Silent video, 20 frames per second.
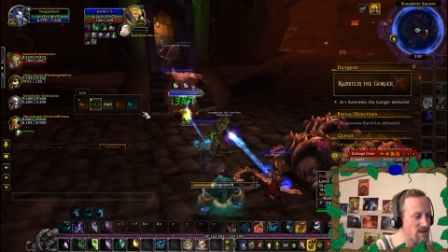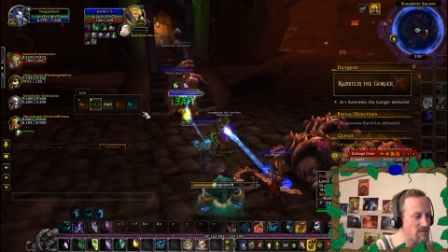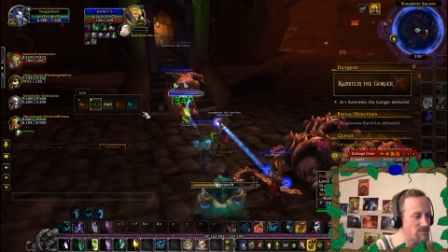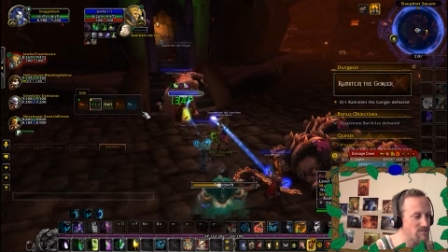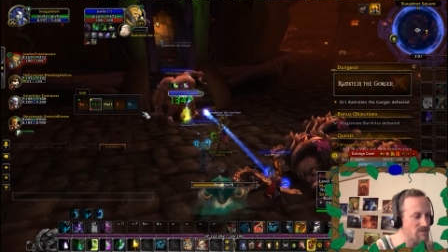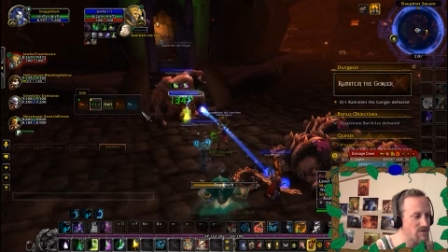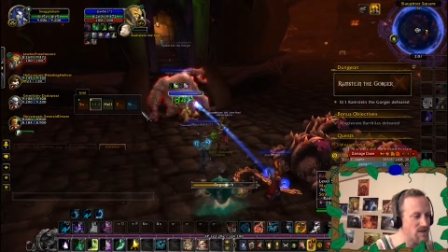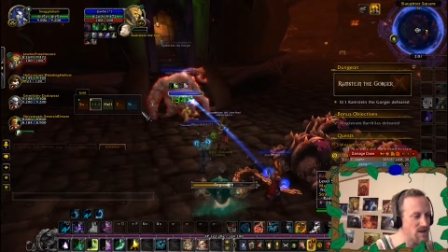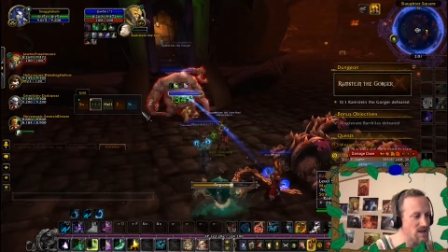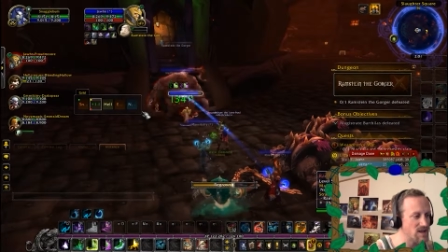I'm
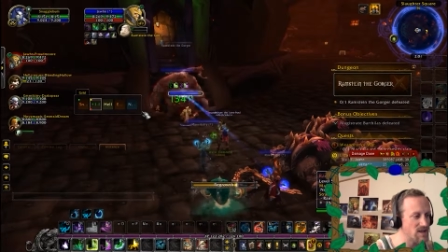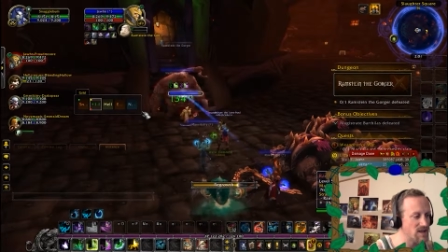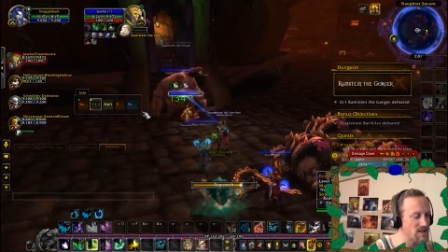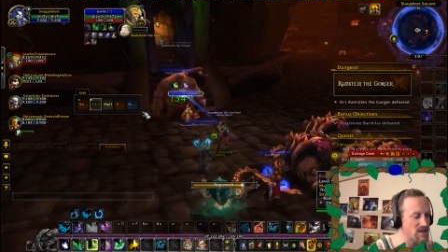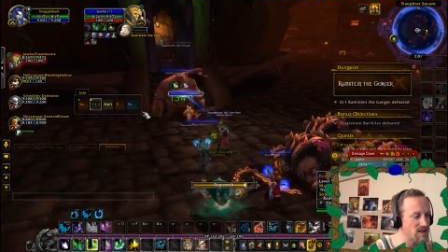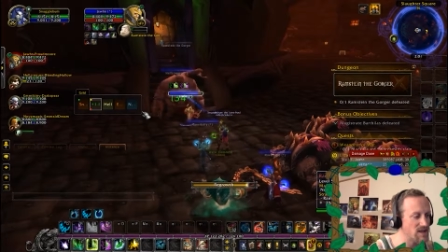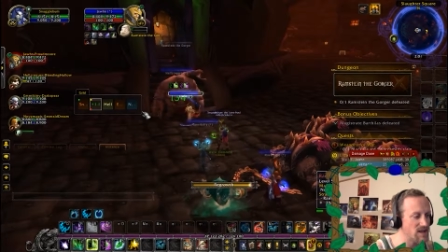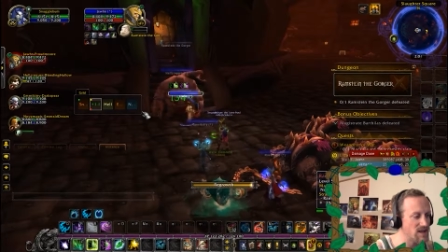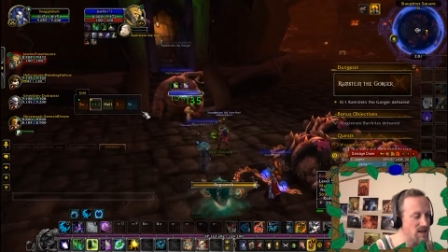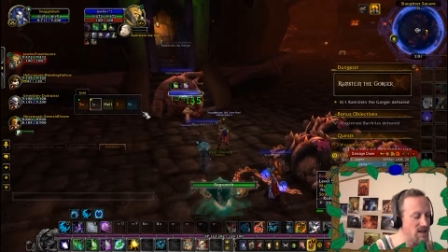
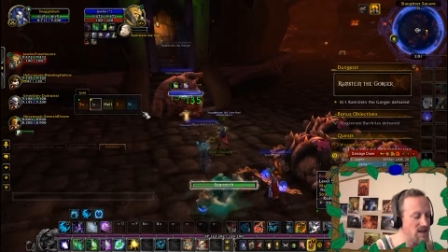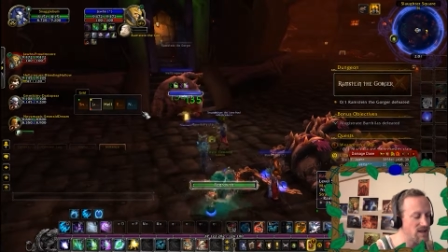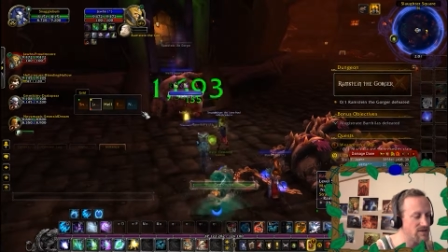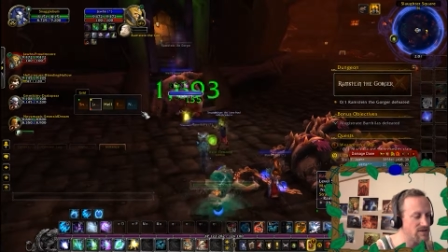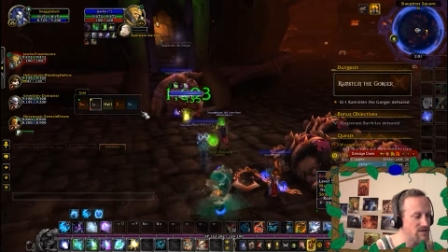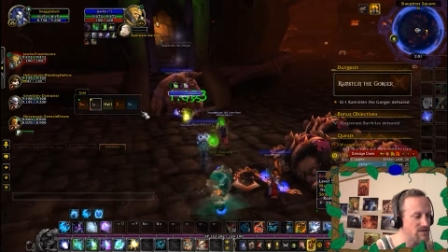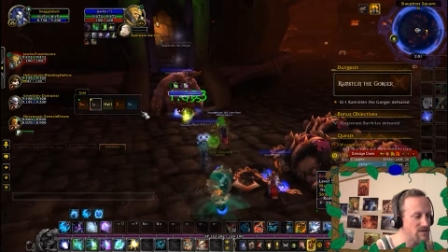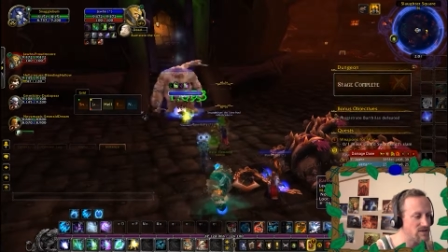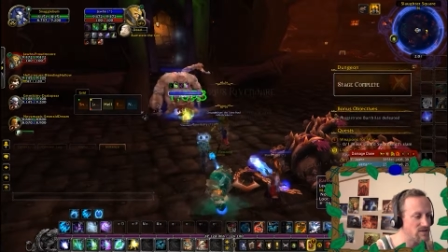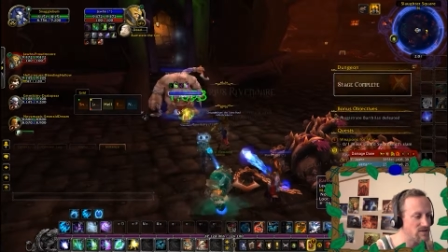freaking
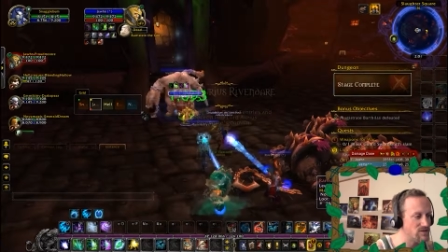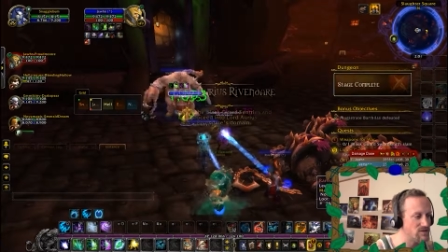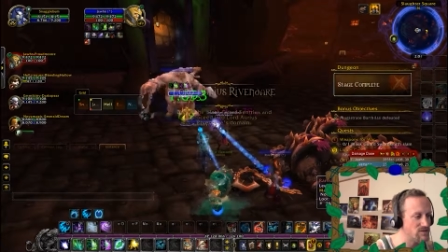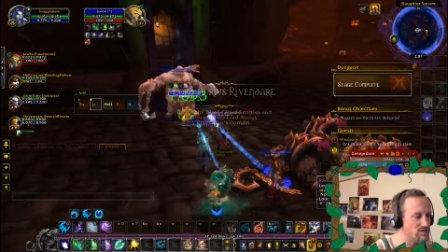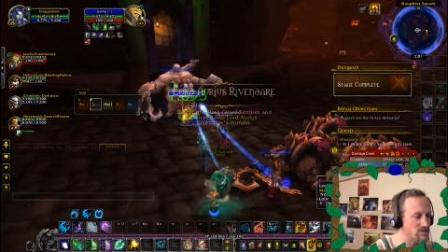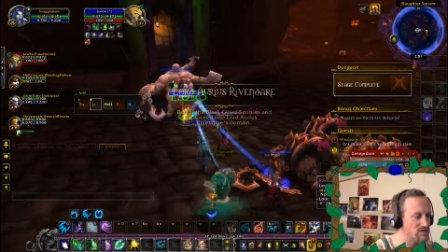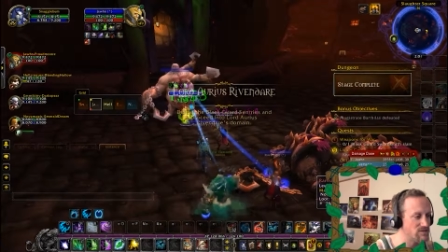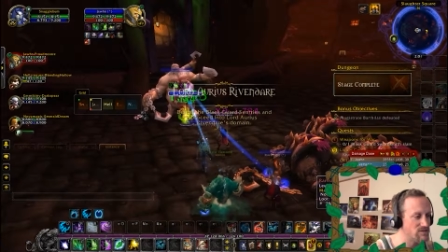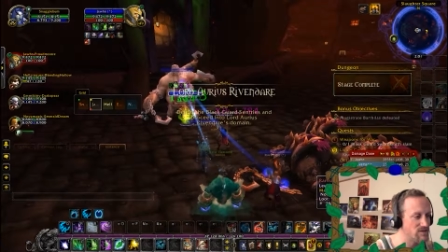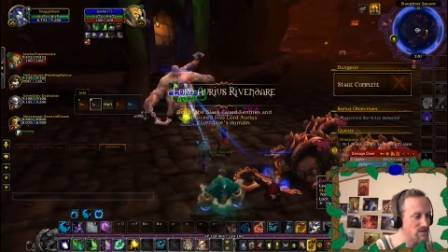healing
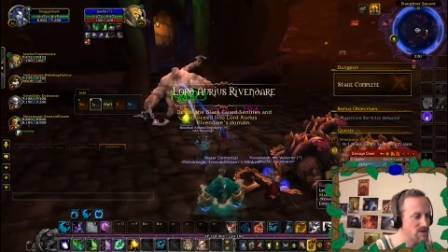you.